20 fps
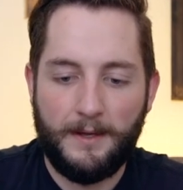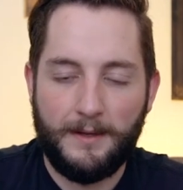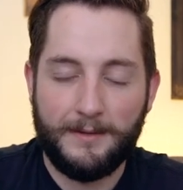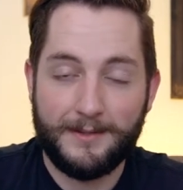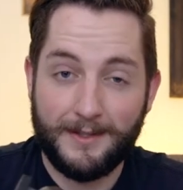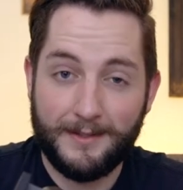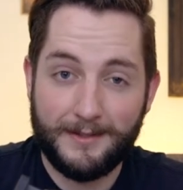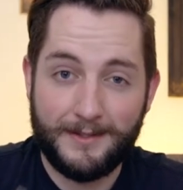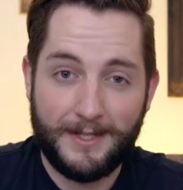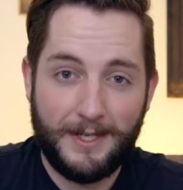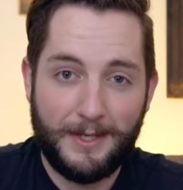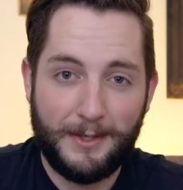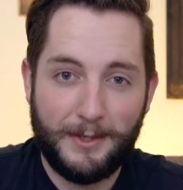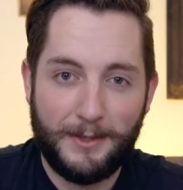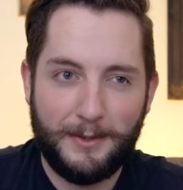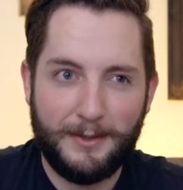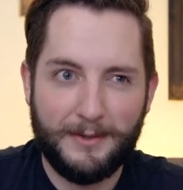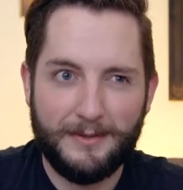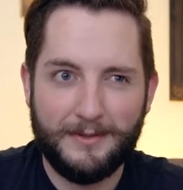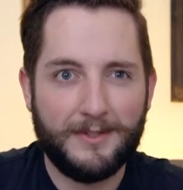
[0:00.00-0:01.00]
it's the
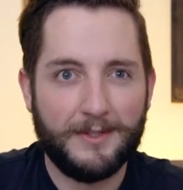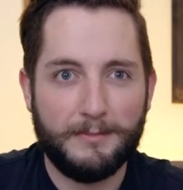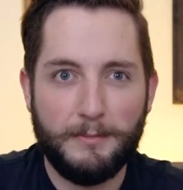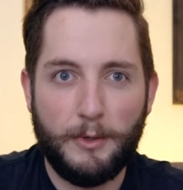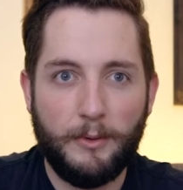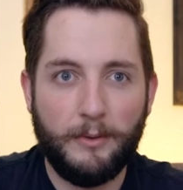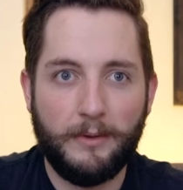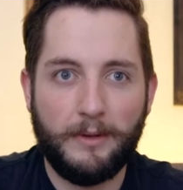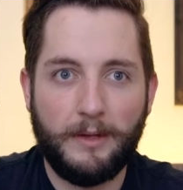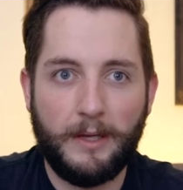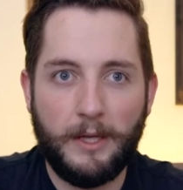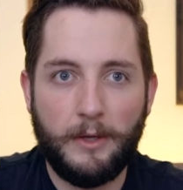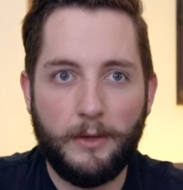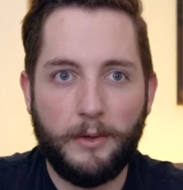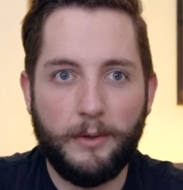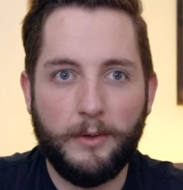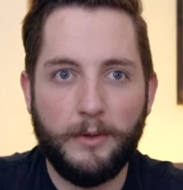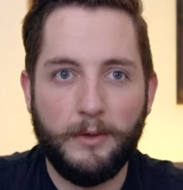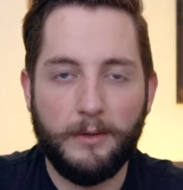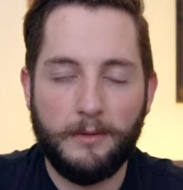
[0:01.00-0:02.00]
Zhiyun Smooth
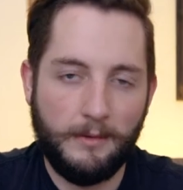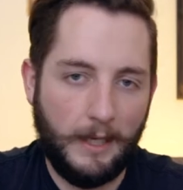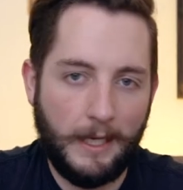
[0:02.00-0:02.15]
Q.